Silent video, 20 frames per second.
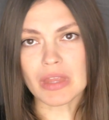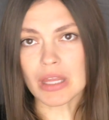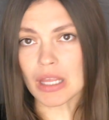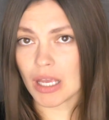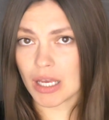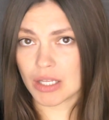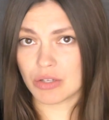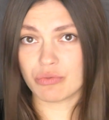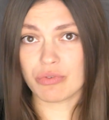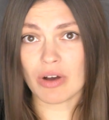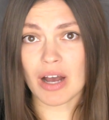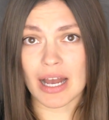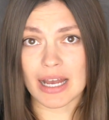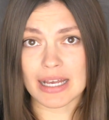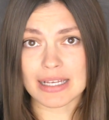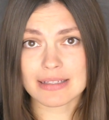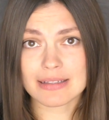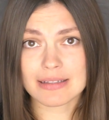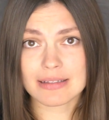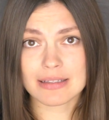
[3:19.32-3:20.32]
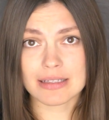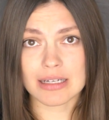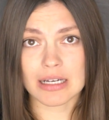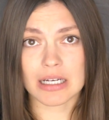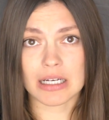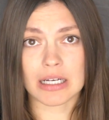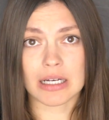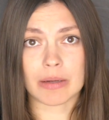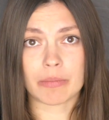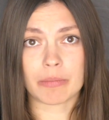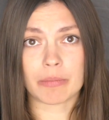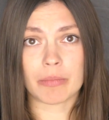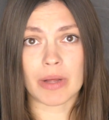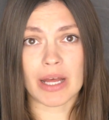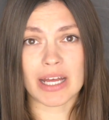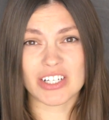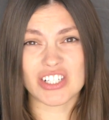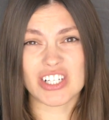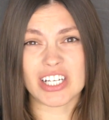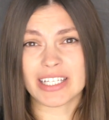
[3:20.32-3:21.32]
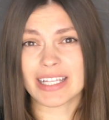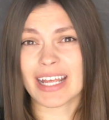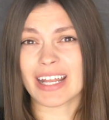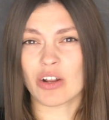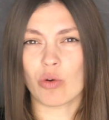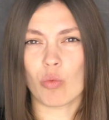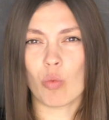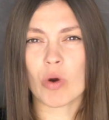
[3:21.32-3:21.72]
advised, actually it can